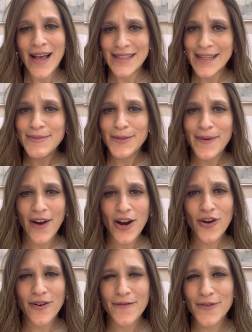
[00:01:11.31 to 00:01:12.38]
seemed to be very
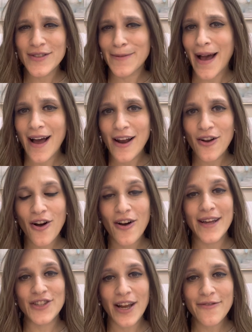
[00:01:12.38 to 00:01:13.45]
confused about
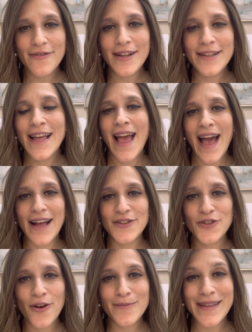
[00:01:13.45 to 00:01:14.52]
halacha in general and
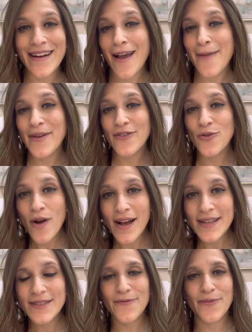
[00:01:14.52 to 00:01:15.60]
told me that I'm even
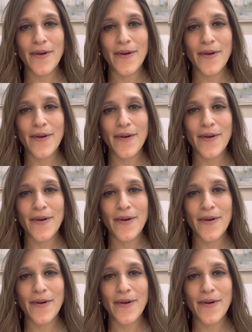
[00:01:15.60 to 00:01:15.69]
worse